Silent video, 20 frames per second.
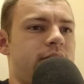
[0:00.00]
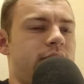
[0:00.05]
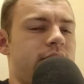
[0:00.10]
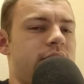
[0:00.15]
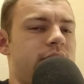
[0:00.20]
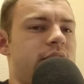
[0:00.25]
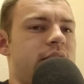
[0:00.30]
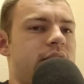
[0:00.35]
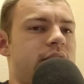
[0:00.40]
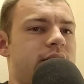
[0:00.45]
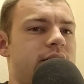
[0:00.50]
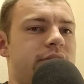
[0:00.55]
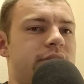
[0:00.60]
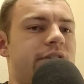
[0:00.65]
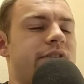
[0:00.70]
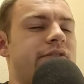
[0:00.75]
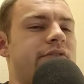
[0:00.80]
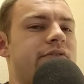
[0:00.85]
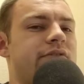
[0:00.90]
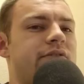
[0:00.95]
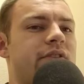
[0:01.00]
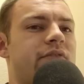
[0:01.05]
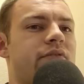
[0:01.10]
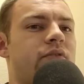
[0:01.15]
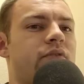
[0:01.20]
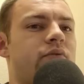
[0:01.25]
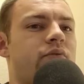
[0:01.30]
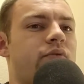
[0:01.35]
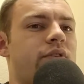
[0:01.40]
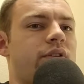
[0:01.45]
Yeah, season
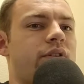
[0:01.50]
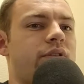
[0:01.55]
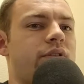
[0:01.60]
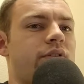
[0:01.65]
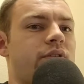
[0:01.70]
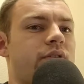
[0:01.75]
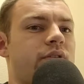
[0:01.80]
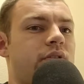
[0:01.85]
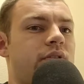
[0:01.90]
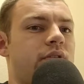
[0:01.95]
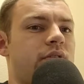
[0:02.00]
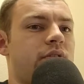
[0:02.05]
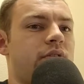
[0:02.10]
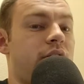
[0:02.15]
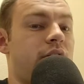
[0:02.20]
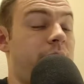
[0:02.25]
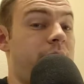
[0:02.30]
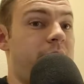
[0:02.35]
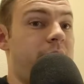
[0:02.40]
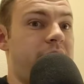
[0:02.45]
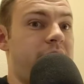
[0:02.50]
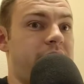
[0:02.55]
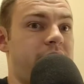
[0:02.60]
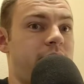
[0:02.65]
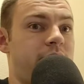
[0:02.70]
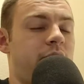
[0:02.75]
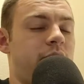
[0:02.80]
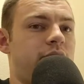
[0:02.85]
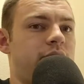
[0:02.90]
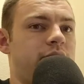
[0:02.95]
7 was
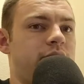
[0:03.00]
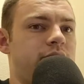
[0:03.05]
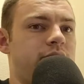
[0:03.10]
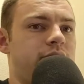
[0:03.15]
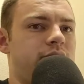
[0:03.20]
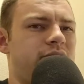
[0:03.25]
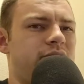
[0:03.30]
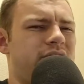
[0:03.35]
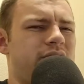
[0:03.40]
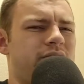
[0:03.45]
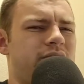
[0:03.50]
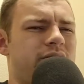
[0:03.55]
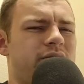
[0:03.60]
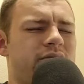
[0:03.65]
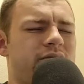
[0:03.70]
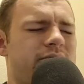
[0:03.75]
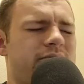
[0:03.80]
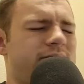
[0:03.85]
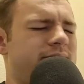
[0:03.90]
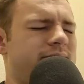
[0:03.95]
abysmal. Just